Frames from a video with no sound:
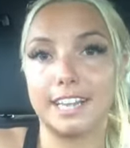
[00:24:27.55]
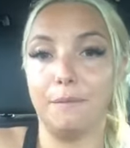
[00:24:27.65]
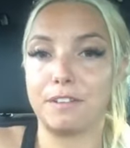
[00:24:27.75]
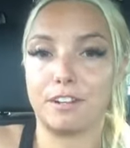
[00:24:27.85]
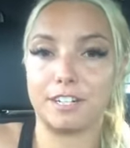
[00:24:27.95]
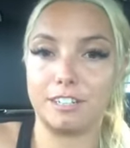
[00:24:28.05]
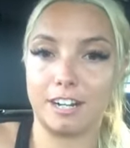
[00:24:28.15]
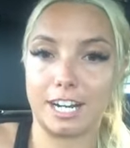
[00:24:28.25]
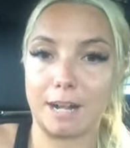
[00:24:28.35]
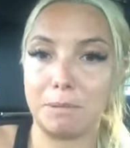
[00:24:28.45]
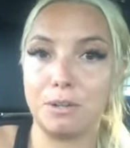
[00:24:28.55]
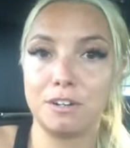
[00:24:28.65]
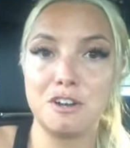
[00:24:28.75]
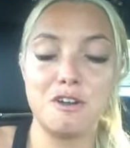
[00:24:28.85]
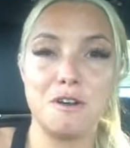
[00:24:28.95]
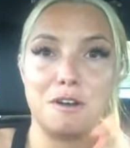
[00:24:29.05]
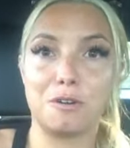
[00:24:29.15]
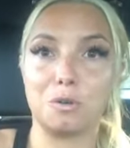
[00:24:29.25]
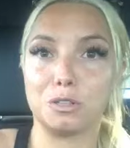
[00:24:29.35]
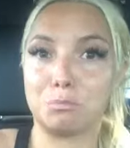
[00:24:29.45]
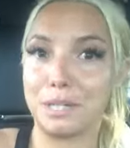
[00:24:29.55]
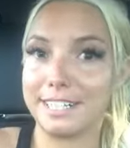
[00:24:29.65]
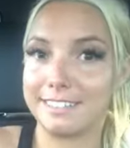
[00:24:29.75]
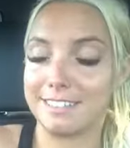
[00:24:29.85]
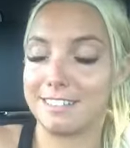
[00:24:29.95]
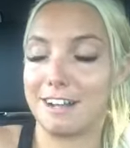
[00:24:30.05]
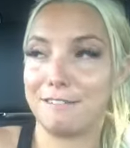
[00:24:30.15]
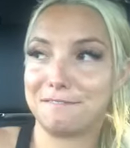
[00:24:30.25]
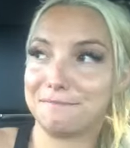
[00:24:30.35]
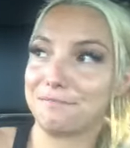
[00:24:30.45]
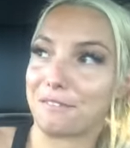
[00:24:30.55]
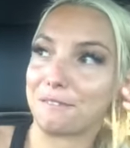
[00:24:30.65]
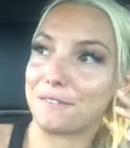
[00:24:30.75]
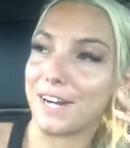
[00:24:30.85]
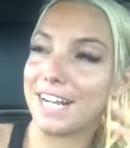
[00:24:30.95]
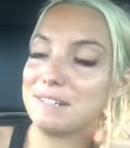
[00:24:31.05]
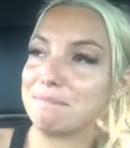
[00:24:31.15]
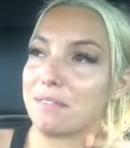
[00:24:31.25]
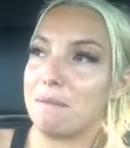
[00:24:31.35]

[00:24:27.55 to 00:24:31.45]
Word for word: And then we started talking about gold bricks and stuff, right?